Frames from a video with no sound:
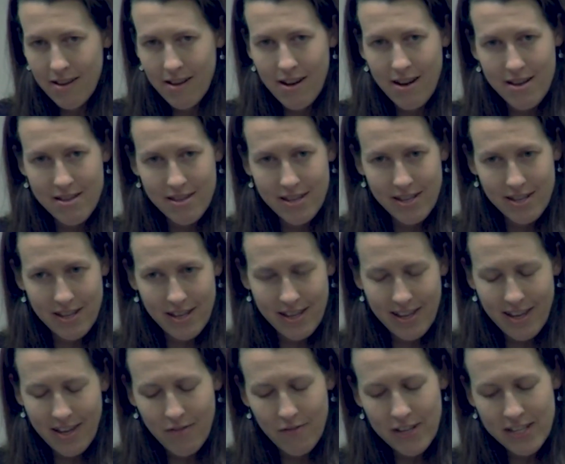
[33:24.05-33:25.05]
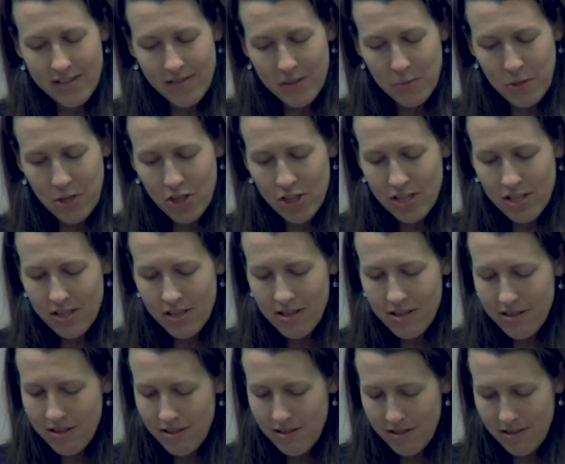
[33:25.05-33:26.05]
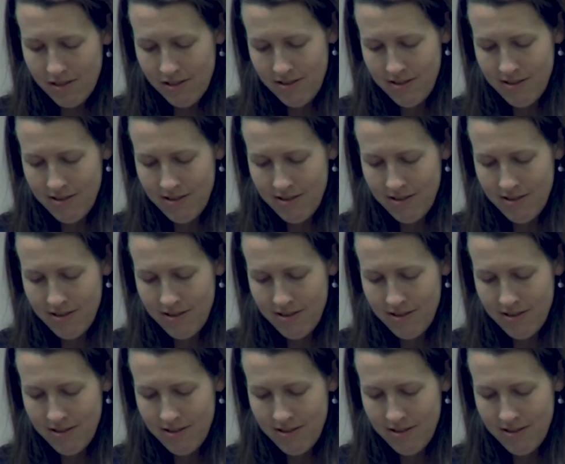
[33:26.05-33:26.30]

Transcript: on the Connecticut invasive species list.